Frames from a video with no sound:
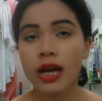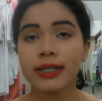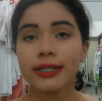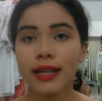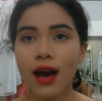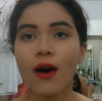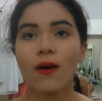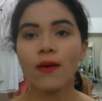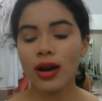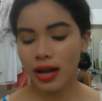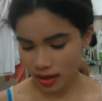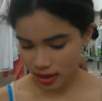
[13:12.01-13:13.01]

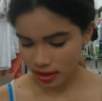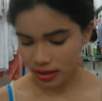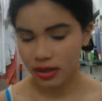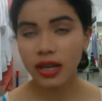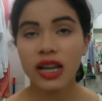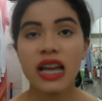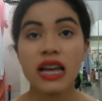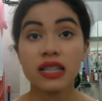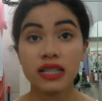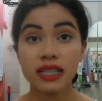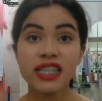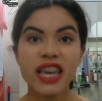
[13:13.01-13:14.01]
So,
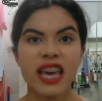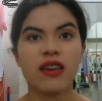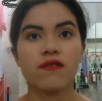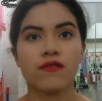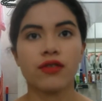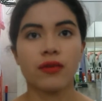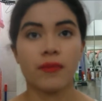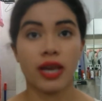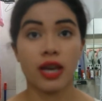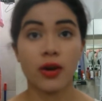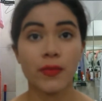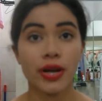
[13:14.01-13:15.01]
this is it for the
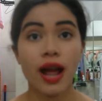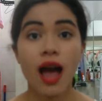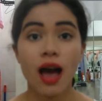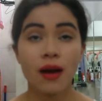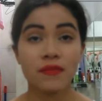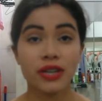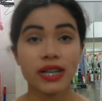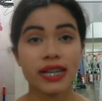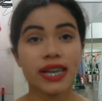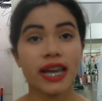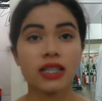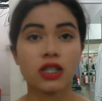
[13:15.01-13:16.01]
makeup, but I'm gonna
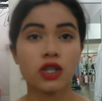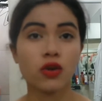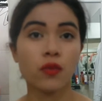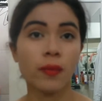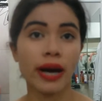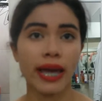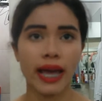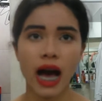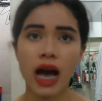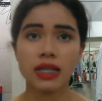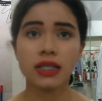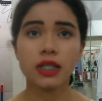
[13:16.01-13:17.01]
get to my
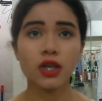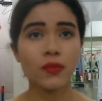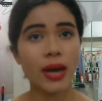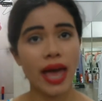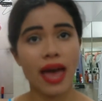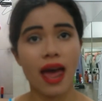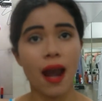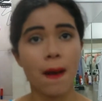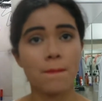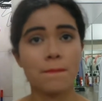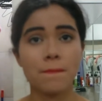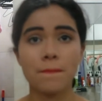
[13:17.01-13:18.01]
costume
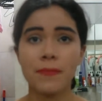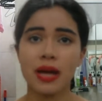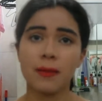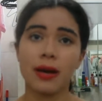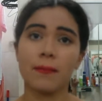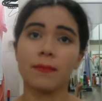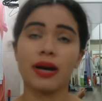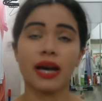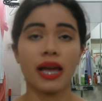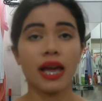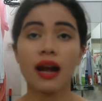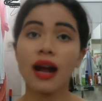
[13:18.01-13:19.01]
and pin up my
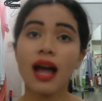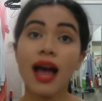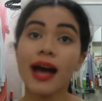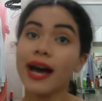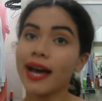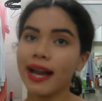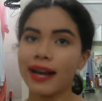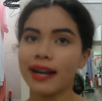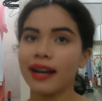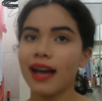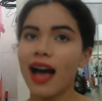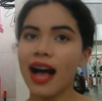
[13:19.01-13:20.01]
hair,
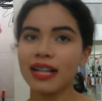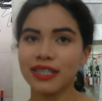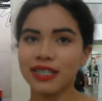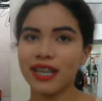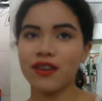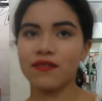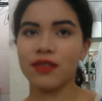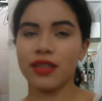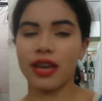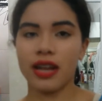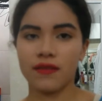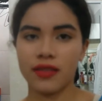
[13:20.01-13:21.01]
and I'll see you for
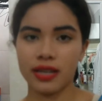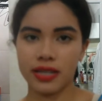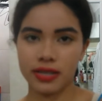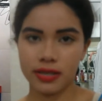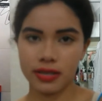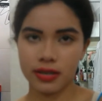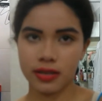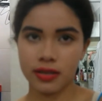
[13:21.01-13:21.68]
the end of this.